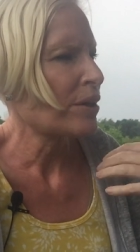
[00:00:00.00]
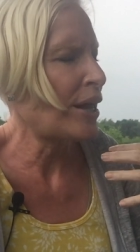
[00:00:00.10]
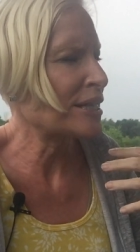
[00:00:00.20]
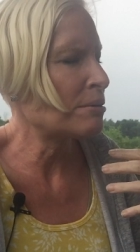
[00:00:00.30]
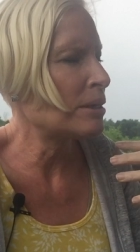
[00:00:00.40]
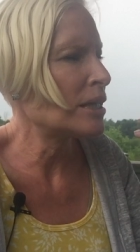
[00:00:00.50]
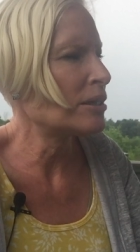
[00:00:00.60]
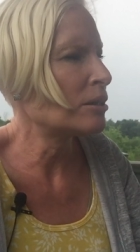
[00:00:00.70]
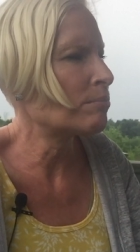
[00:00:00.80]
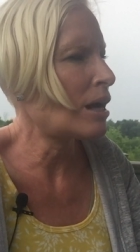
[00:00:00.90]
Like to
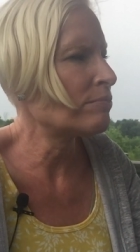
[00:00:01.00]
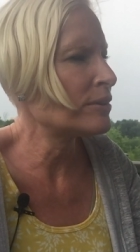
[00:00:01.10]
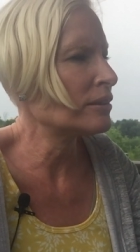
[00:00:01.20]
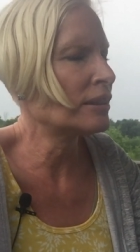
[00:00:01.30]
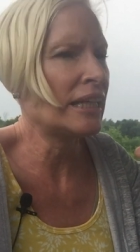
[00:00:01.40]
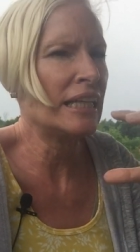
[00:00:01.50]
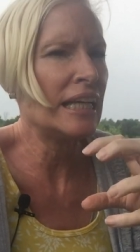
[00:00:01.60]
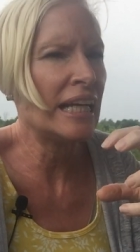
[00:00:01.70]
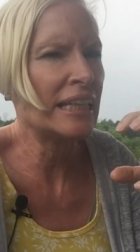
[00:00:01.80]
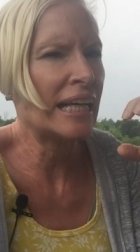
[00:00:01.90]
me, your mom feels like
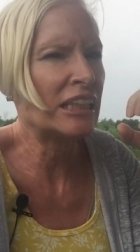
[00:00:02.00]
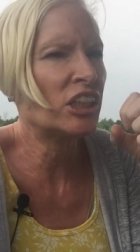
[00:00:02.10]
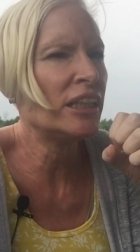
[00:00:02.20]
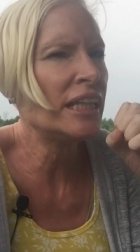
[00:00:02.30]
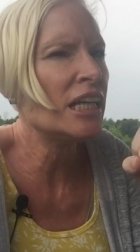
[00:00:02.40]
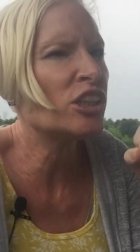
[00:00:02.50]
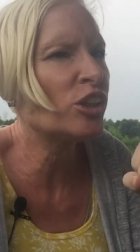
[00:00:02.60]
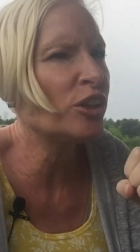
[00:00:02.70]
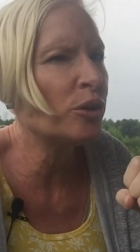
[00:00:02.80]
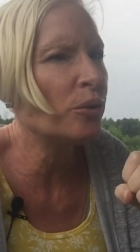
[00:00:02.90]
needy, like she
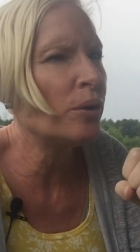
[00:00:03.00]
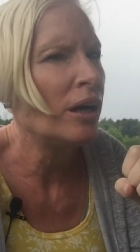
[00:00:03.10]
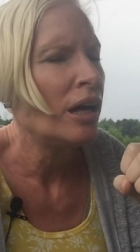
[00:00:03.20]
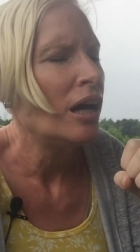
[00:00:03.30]
needs you.